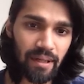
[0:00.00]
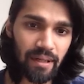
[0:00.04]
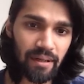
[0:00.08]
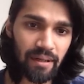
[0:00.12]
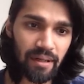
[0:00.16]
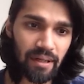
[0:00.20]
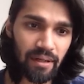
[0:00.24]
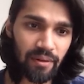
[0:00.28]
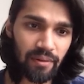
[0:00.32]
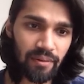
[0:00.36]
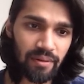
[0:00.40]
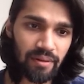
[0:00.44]

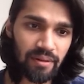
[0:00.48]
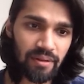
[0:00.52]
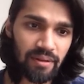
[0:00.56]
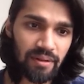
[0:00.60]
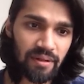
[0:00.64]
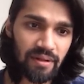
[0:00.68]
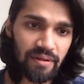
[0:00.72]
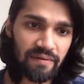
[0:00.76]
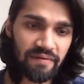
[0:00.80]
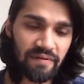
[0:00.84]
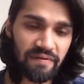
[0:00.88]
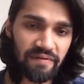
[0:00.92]
around
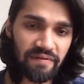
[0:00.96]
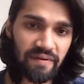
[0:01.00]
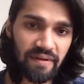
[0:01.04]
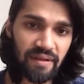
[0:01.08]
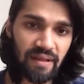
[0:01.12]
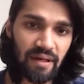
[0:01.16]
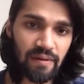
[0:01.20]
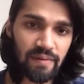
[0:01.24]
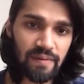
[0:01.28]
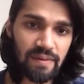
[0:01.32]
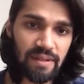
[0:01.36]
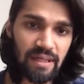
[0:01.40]

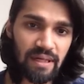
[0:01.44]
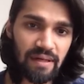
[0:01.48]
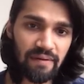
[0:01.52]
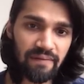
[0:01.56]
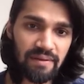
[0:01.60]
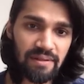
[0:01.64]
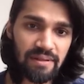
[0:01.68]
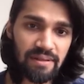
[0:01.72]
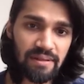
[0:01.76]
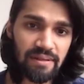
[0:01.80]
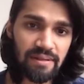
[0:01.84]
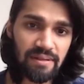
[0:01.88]
50,000
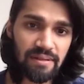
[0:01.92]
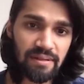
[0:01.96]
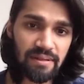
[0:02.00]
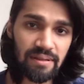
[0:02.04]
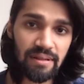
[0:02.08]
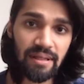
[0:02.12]
levels.